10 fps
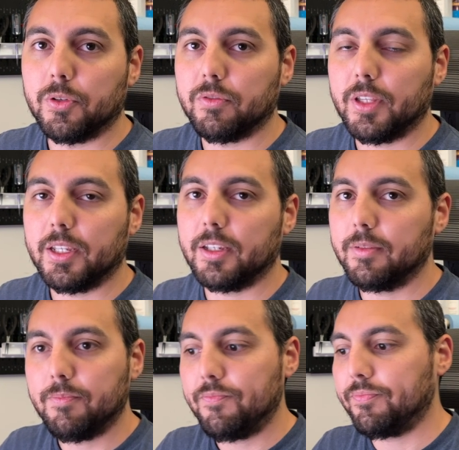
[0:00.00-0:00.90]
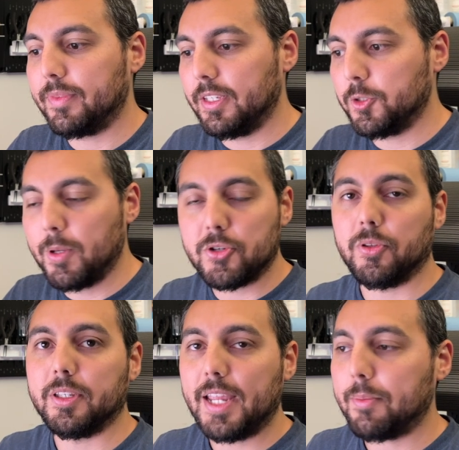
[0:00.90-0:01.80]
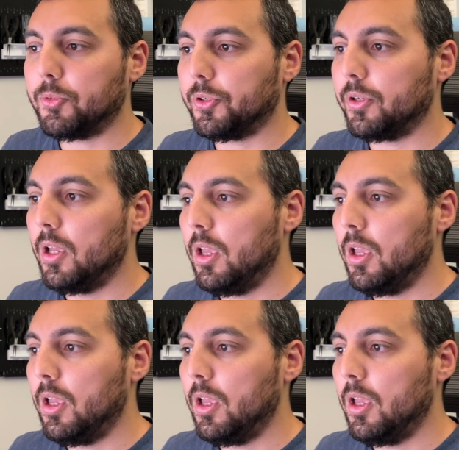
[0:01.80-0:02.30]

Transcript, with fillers: of like a special adapter.